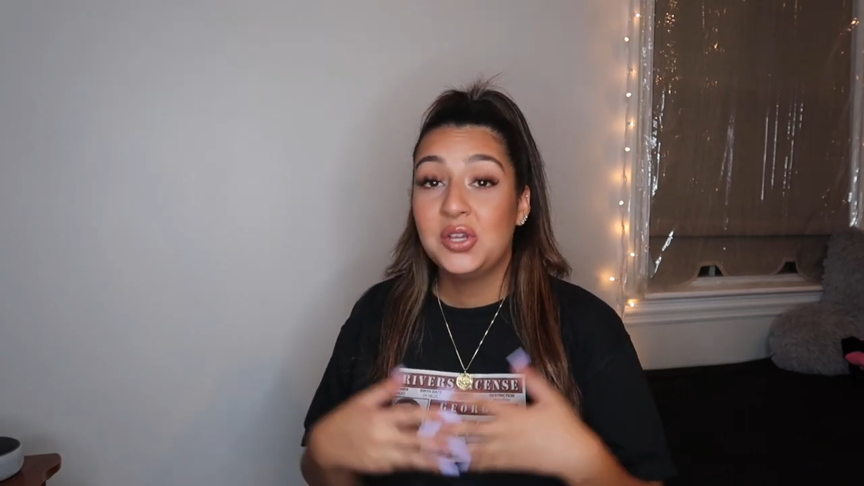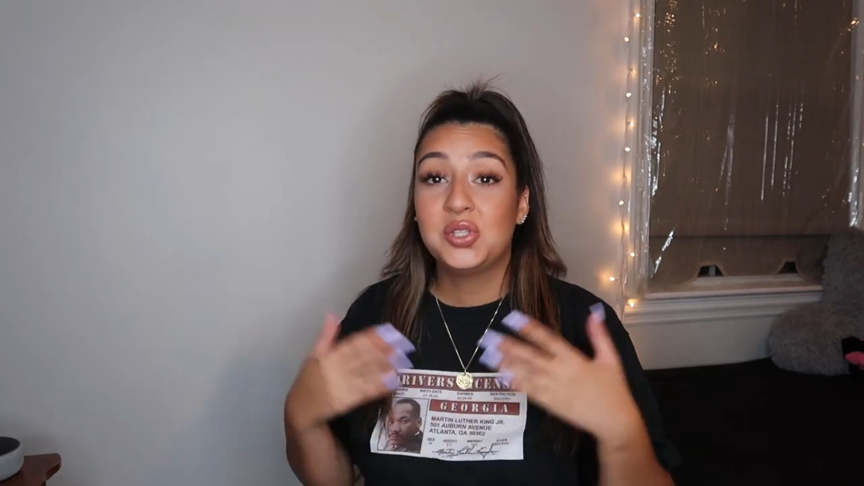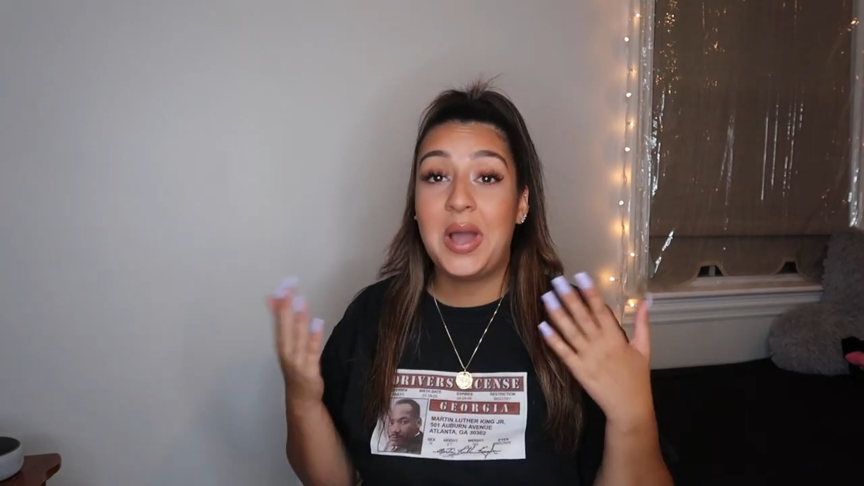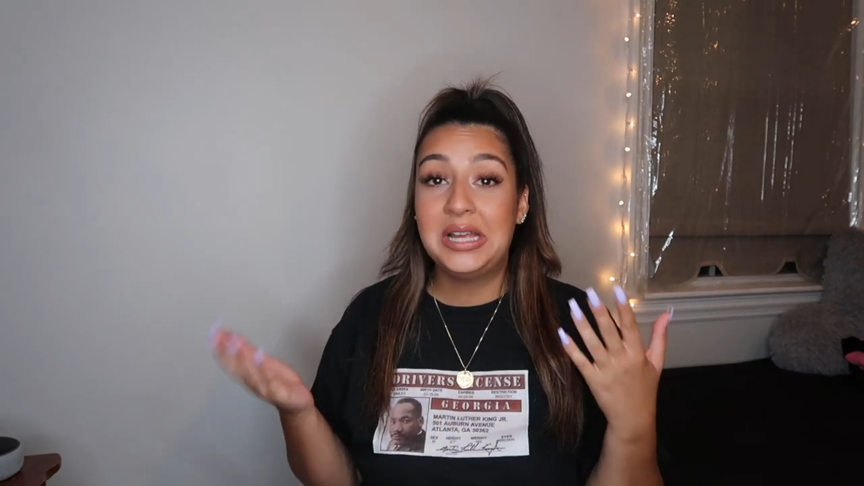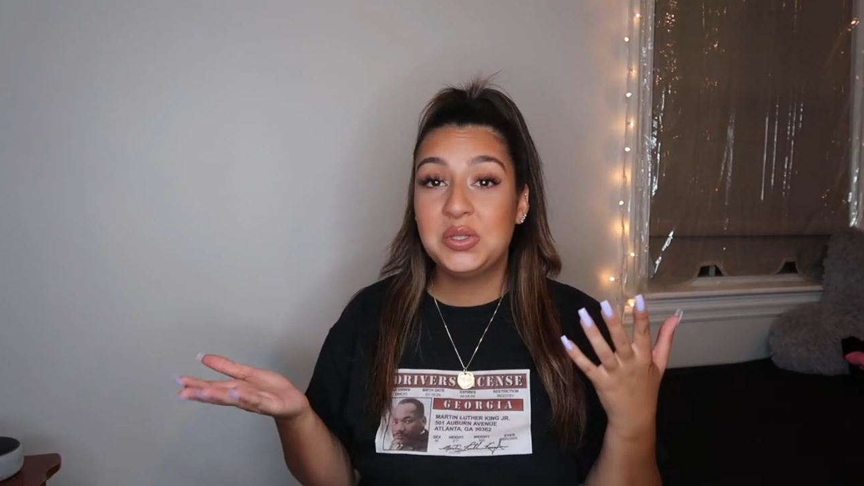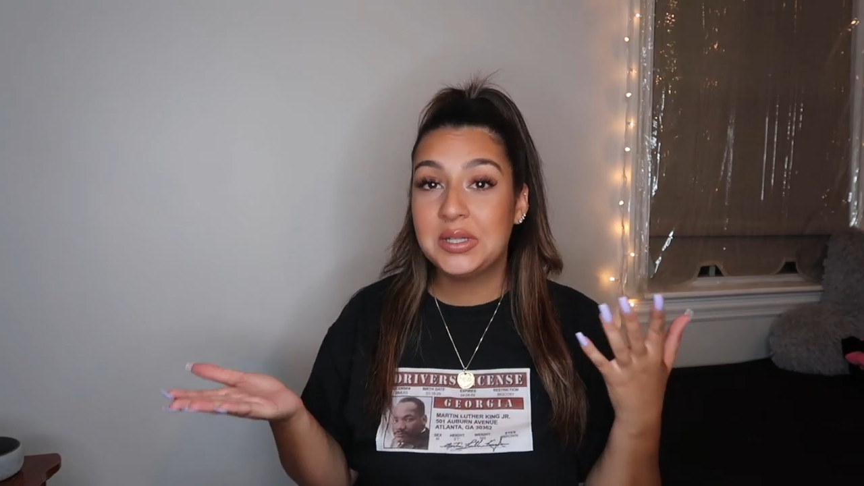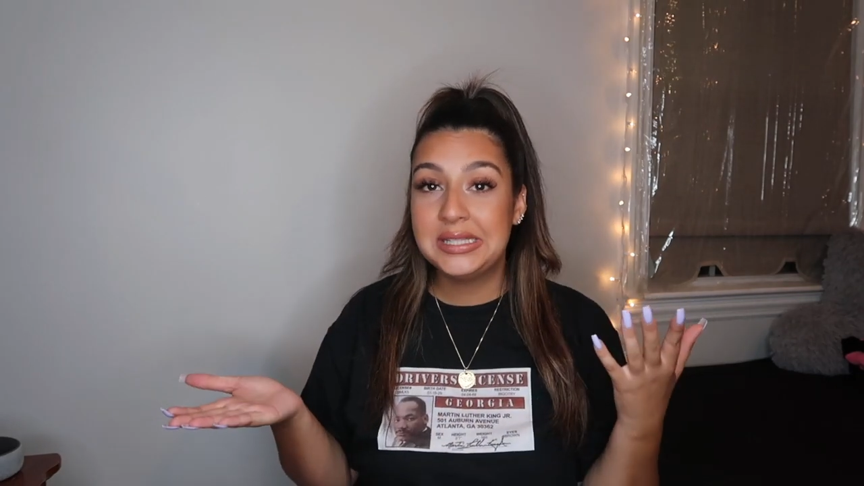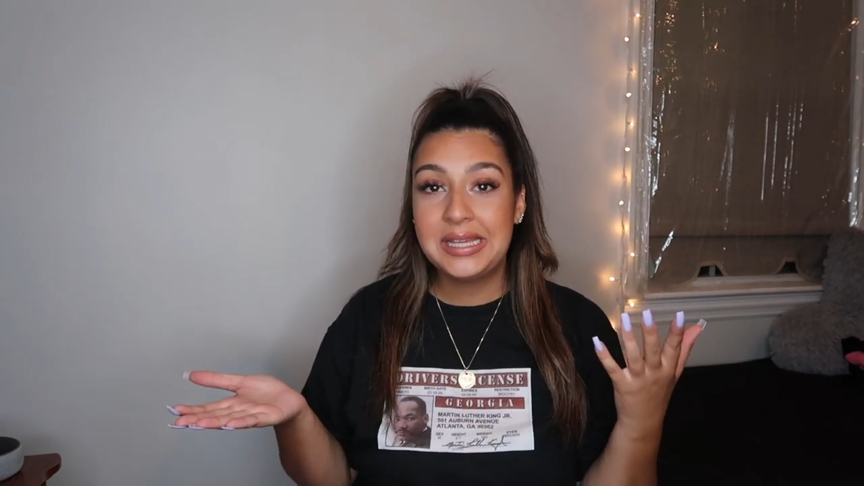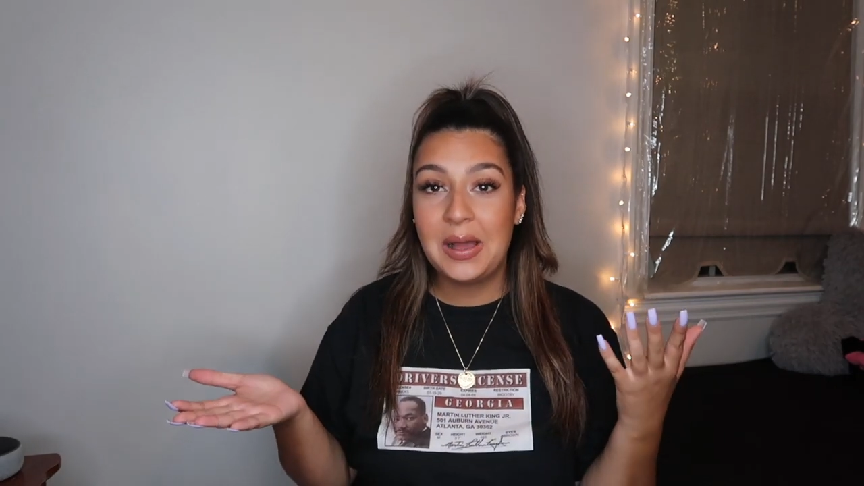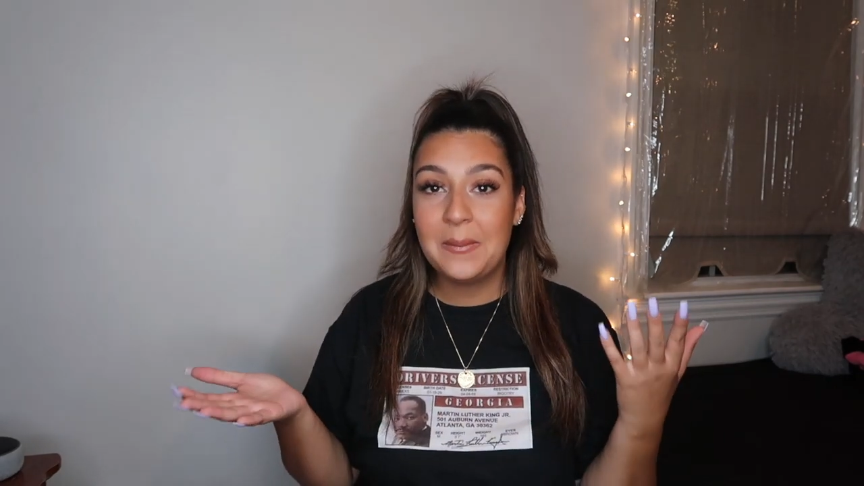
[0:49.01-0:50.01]
So as you
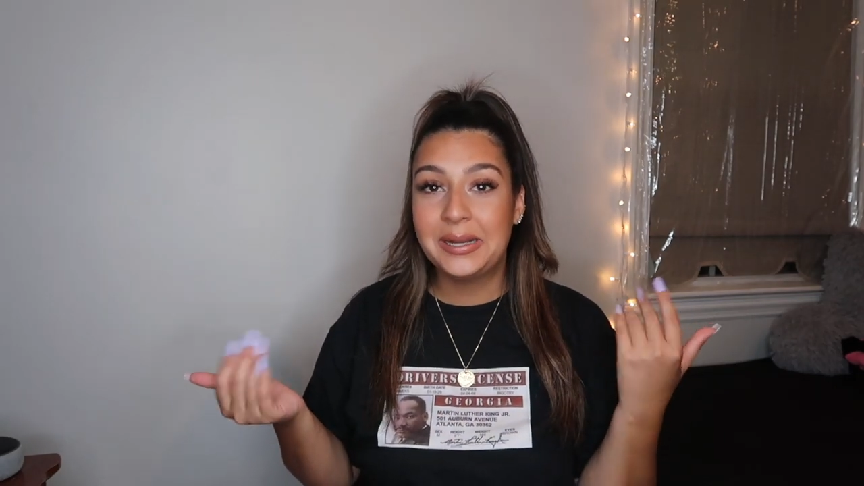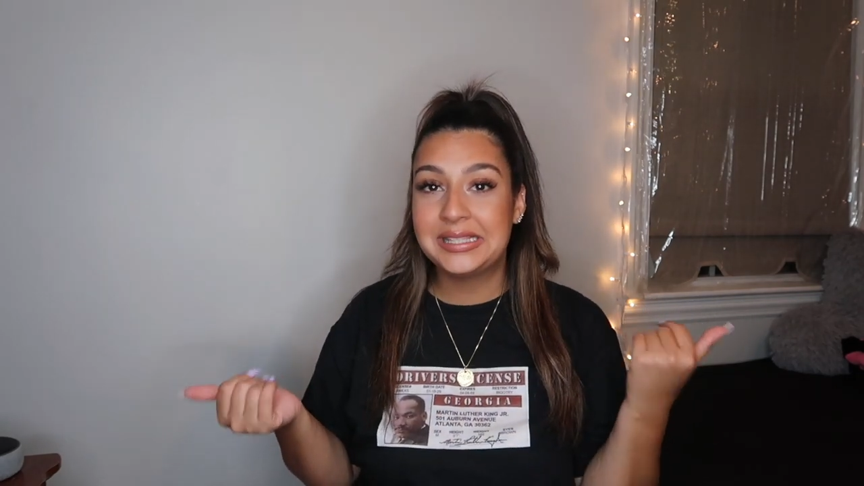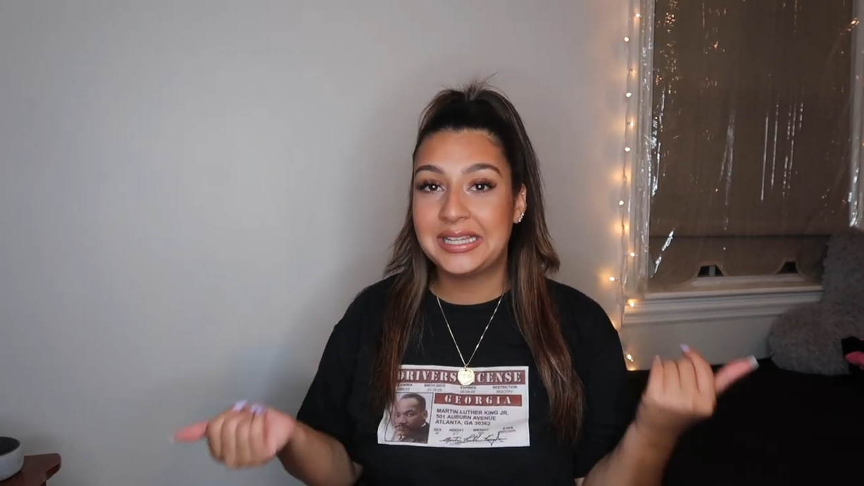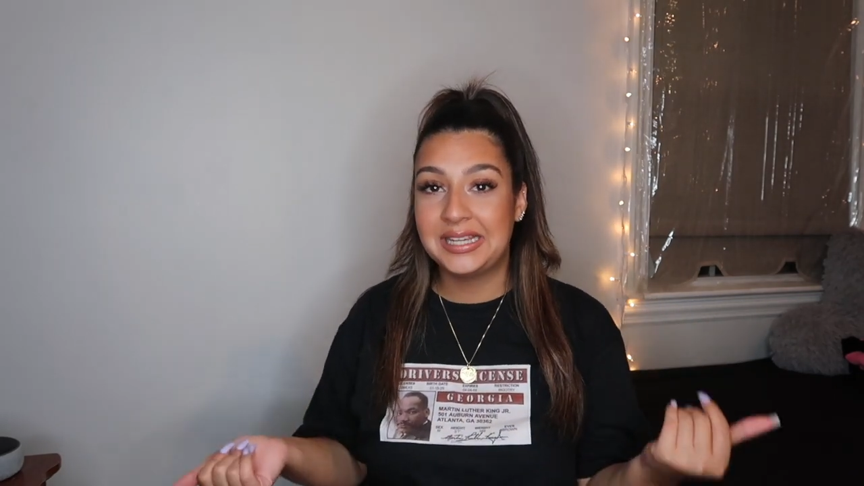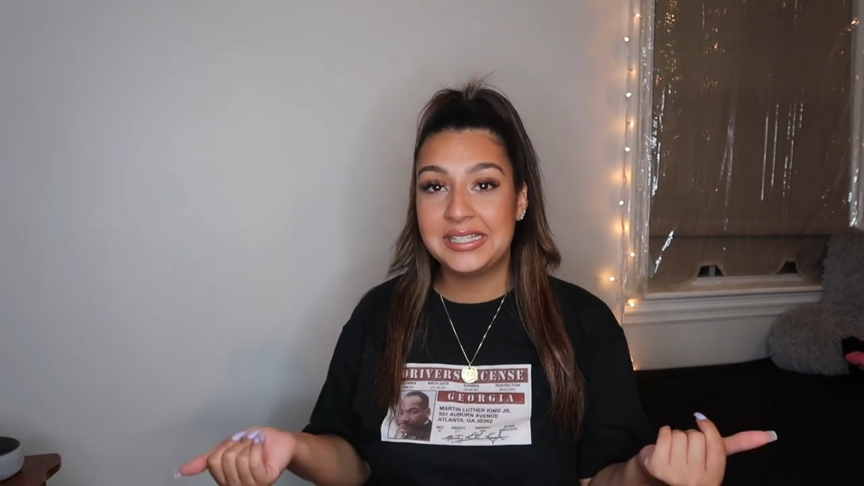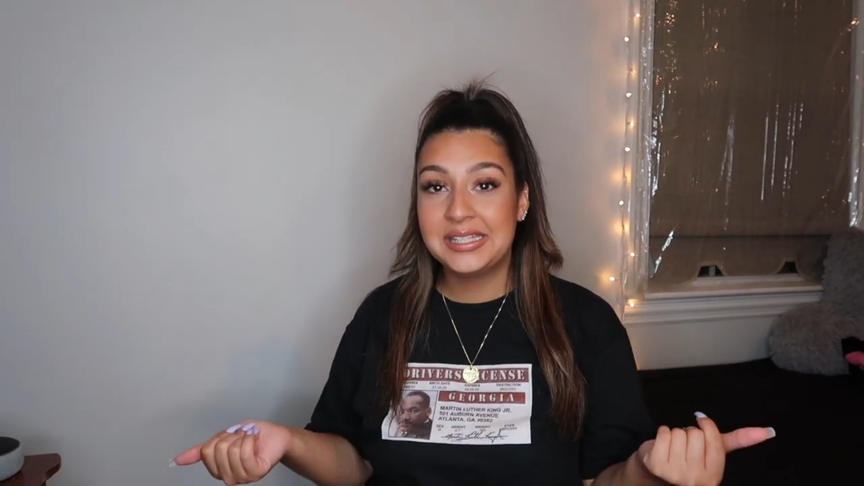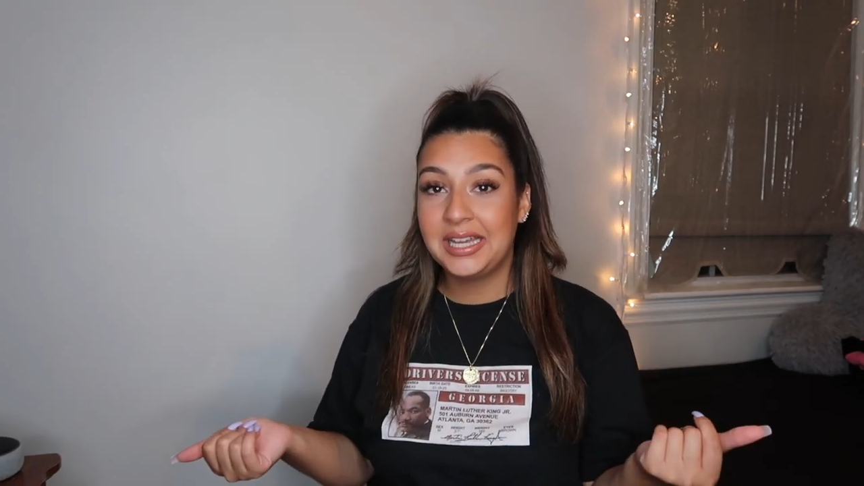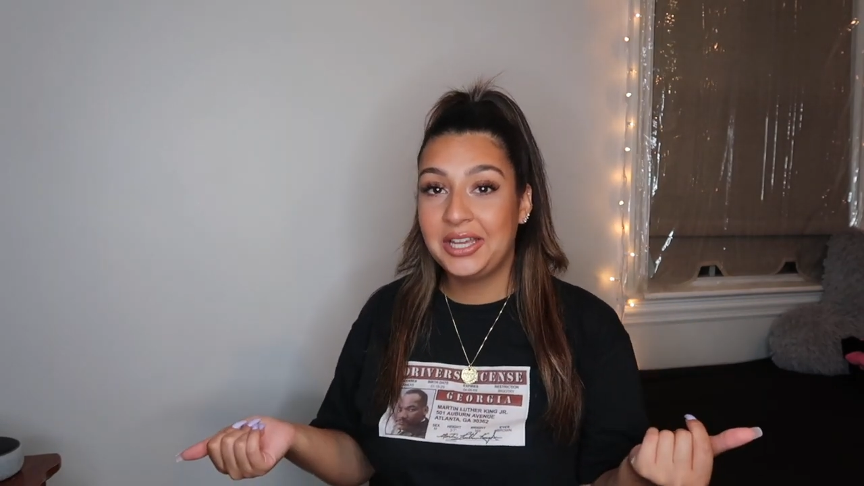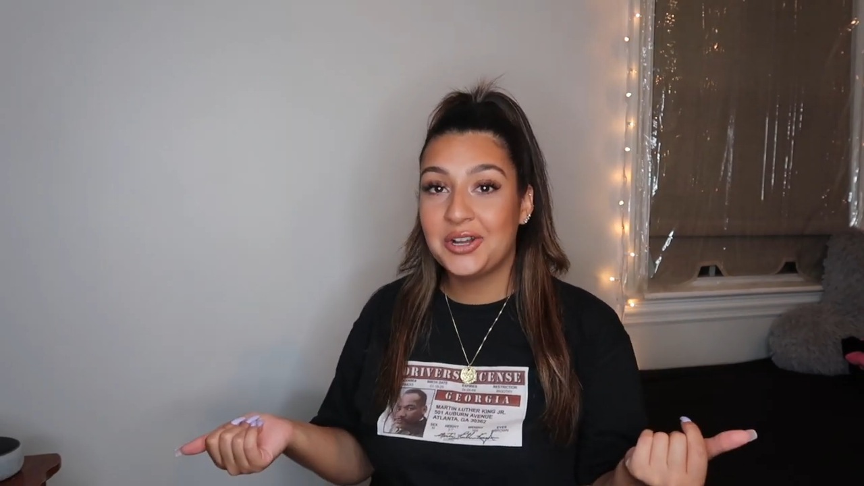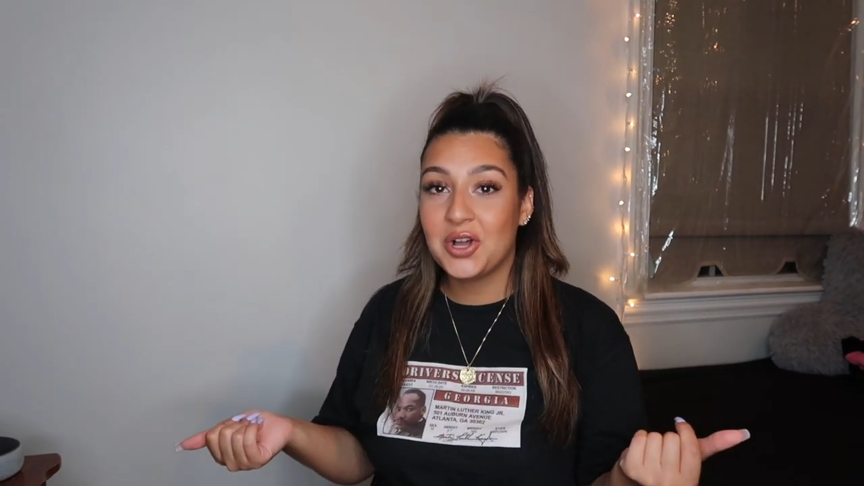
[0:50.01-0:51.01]
can tell by today's
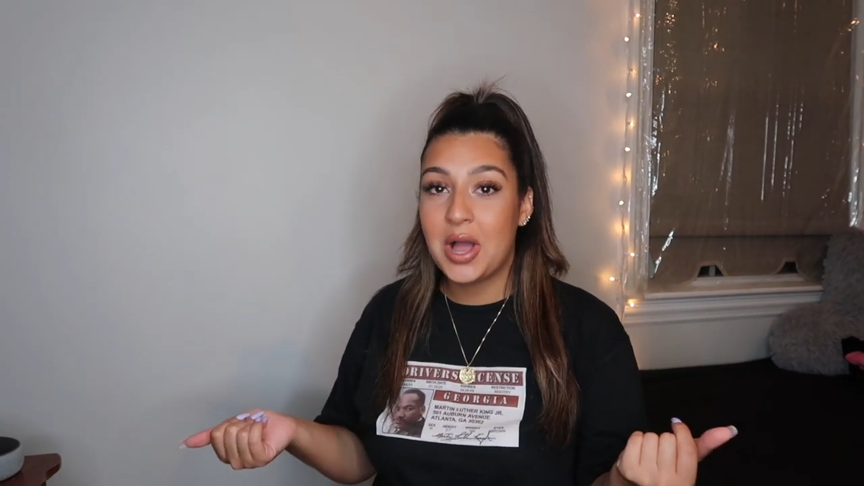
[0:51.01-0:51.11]
title,